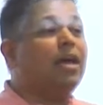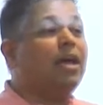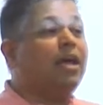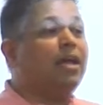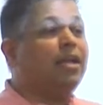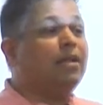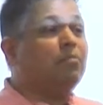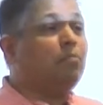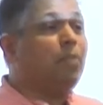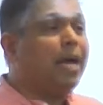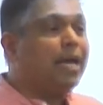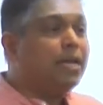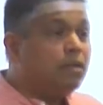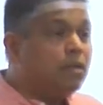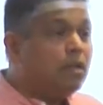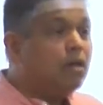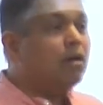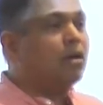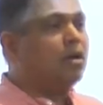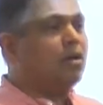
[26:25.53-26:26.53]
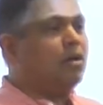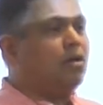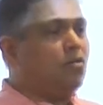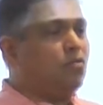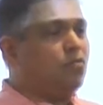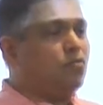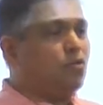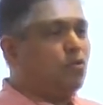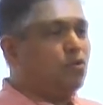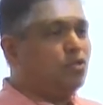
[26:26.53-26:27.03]
And by luck,
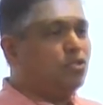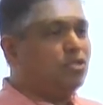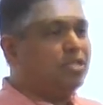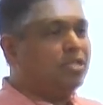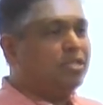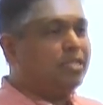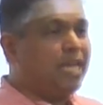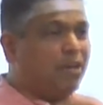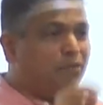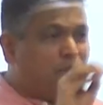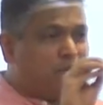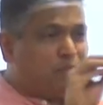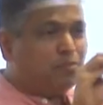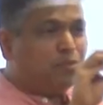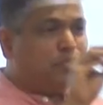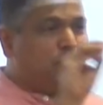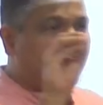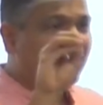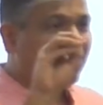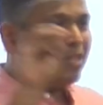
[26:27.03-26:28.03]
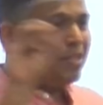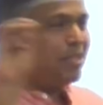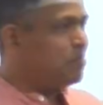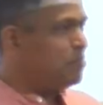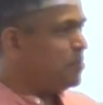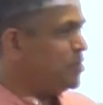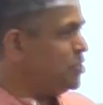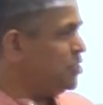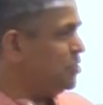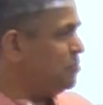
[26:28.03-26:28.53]
of course, Daivam Chaivatra
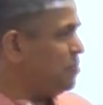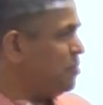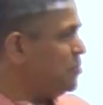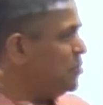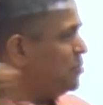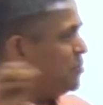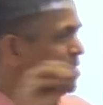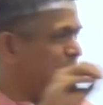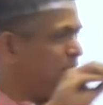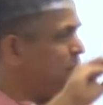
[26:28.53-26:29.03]
Panchamam.